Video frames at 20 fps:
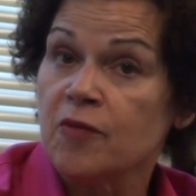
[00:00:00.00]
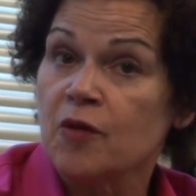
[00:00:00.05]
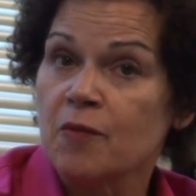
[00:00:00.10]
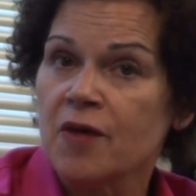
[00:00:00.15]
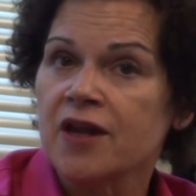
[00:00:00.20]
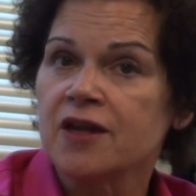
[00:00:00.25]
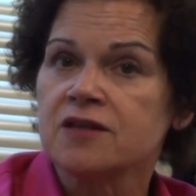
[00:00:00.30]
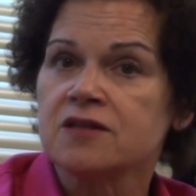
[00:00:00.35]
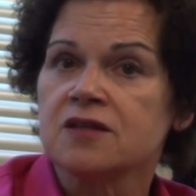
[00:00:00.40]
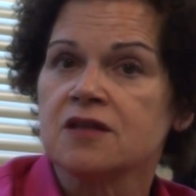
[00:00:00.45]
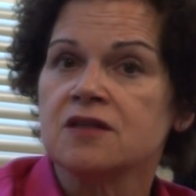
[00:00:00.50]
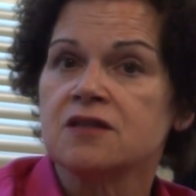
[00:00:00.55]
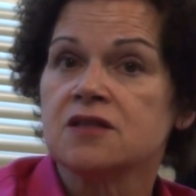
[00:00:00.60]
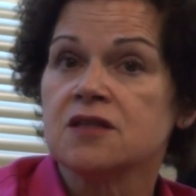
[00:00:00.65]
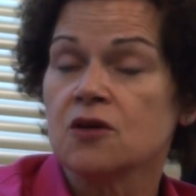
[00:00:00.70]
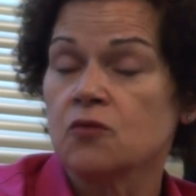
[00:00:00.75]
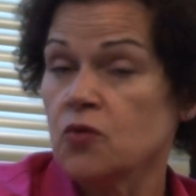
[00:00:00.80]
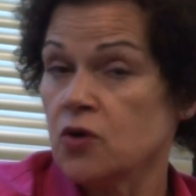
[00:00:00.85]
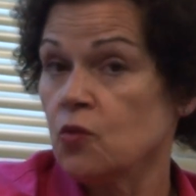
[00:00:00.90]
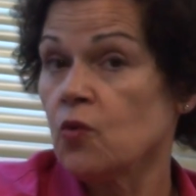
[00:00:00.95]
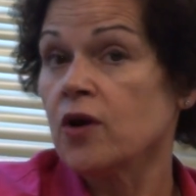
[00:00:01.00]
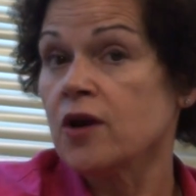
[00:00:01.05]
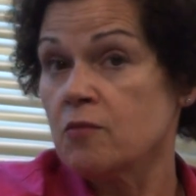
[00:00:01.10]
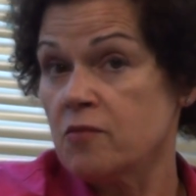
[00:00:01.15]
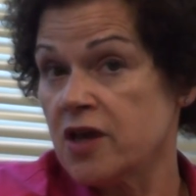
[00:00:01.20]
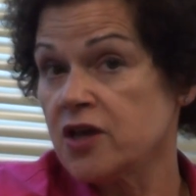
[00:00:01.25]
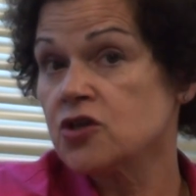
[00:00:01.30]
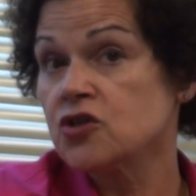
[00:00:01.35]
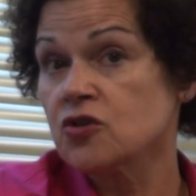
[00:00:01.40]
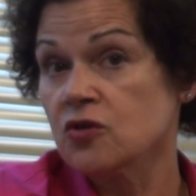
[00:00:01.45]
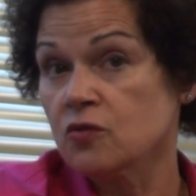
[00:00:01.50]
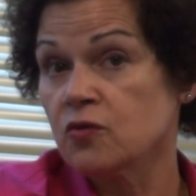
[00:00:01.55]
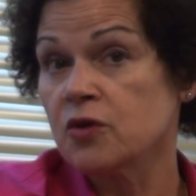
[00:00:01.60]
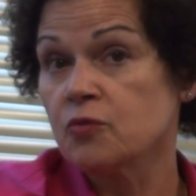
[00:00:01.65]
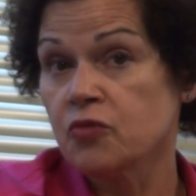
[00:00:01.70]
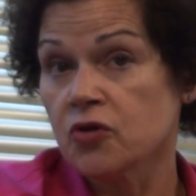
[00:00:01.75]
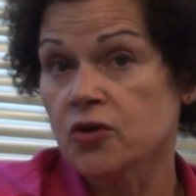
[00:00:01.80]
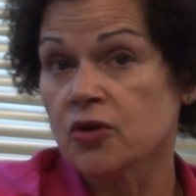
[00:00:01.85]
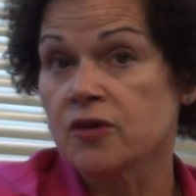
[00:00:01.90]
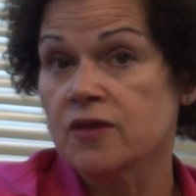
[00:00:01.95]
the medicines that we want to make sure we
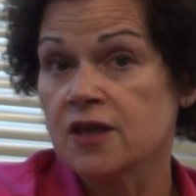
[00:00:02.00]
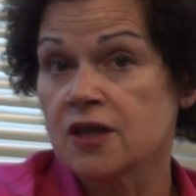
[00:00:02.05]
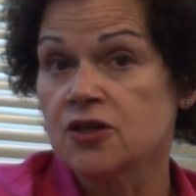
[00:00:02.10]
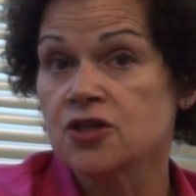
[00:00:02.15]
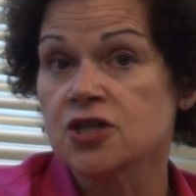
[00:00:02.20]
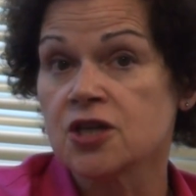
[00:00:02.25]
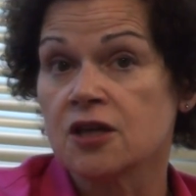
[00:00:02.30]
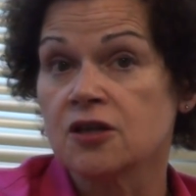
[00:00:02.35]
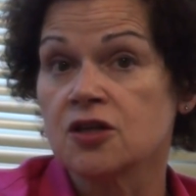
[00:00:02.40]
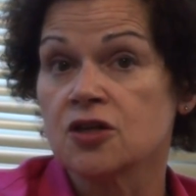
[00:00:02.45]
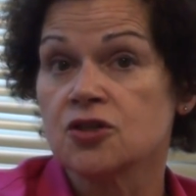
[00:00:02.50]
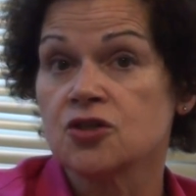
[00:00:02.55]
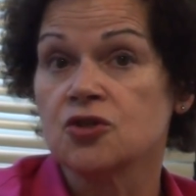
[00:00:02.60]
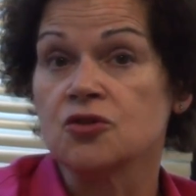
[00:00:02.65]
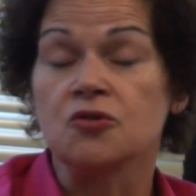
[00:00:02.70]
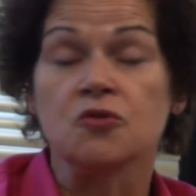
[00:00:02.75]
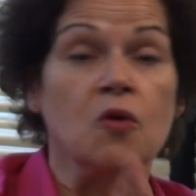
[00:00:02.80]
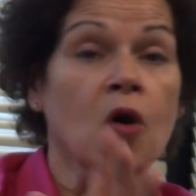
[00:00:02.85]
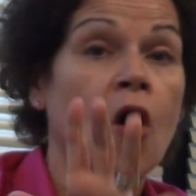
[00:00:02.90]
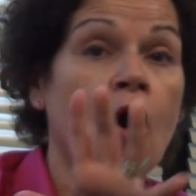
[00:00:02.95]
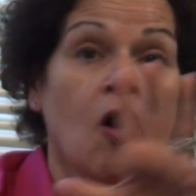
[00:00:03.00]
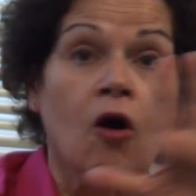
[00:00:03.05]
put on the agenda too.